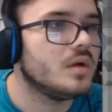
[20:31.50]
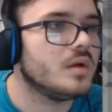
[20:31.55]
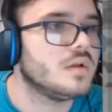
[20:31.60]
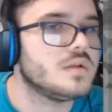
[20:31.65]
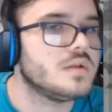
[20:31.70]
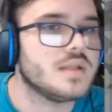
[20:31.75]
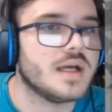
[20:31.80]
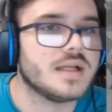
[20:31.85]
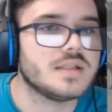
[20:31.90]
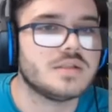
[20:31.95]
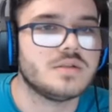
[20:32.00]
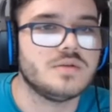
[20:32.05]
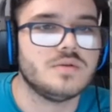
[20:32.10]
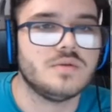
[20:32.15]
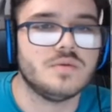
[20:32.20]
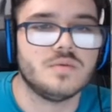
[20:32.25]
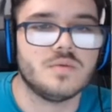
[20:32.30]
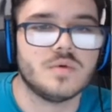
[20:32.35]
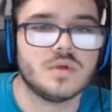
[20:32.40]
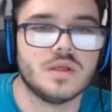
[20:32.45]
That's
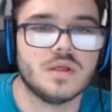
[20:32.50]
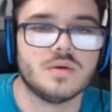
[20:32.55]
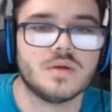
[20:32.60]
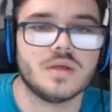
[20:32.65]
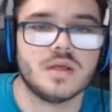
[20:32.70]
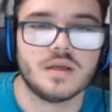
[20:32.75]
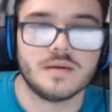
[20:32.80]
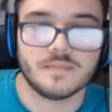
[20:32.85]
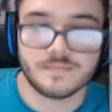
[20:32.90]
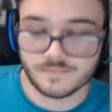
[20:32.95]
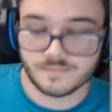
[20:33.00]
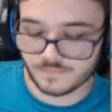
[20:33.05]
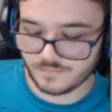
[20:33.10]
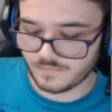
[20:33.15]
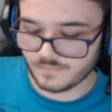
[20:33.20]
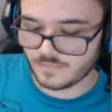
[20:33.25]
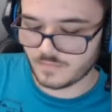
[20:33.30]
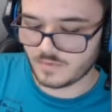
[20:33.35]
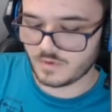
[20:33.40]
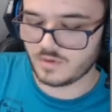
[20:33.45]
to Glow King.
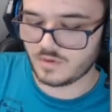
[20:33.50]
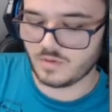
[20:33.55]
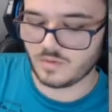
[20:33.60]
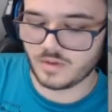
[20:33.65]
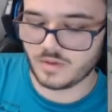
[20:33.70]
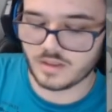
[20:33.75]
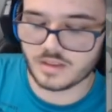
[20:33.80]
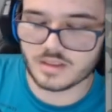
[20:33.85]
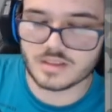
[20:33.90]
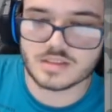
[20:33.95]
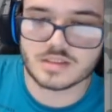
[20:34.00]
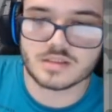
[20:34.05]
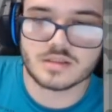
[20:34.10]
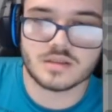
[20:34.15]
Tornadus.